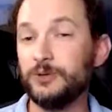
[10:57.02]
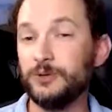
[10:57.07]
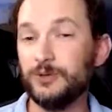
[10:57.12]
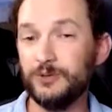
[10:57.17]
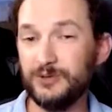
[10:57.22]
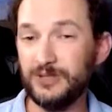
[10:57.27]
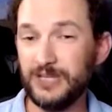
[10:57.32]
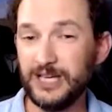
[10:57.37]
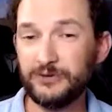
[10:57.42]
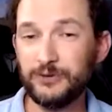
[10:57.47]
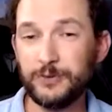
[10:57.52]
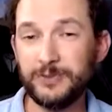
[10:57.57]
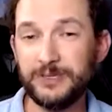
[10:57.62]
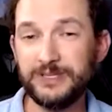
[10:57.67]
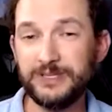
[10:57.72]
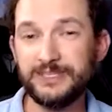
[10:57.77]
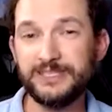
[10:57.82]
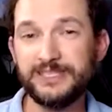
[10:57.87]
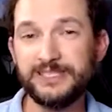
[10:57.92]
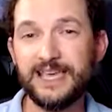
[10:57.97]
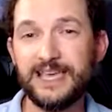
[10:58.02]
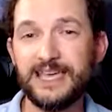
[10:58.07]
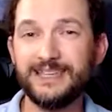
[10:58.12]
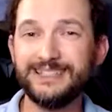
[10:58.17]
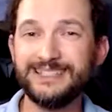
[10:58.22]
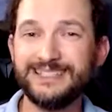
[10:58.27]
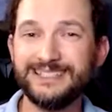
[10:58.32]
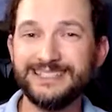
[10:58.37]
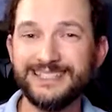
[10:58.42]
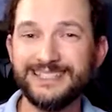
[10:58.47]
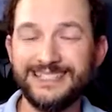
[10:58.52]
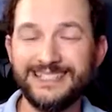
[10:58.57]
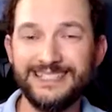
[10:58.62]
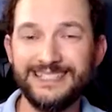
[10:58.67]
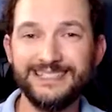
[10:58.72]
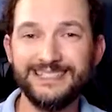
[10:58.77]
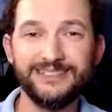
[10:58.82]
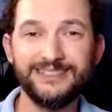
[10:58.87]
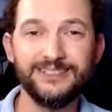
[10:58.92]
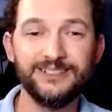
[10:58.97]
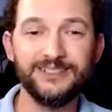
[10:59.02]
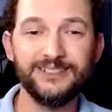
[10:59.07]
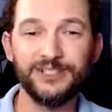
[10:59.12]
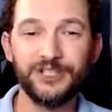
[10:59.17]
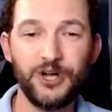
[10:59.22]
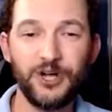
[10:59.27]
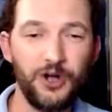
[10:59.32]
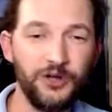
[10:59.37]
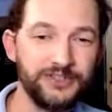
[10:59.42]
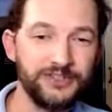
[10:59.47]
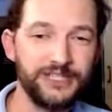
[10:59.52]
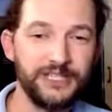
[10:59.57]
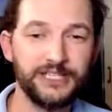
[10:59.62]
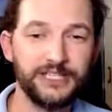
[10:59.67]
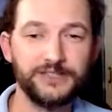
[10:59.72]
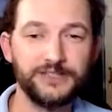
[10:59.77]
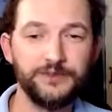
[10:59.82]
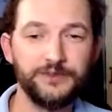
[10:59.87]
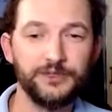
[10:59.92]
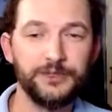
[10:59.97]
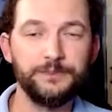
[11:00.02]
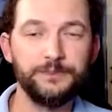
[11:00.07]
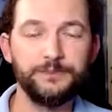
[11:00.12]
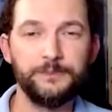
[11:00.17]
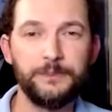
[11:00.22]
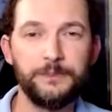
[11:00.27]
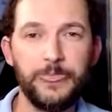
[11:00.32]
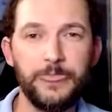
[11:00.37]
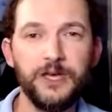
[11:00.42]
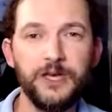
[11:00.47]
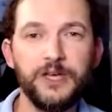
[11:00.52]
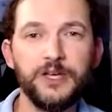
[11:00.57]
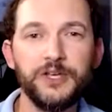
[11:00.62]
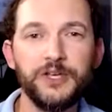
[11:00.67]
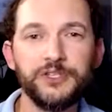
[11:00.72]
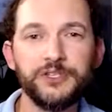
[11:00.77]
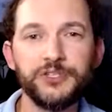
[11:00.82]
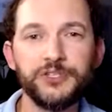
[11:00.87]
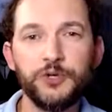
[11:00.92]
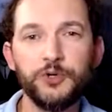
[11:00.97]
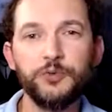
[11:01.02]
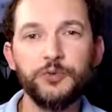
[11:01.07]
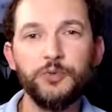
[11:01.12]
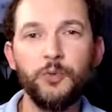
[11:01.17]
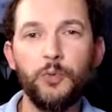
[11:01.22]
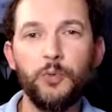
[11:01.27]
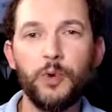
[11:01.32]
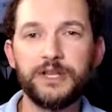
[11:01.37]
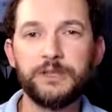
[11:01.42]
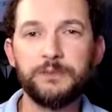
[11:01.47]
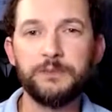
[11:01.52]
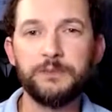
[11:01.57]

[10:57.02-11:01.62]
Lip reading: Or like we've been saying, that it's in context for them. So one of the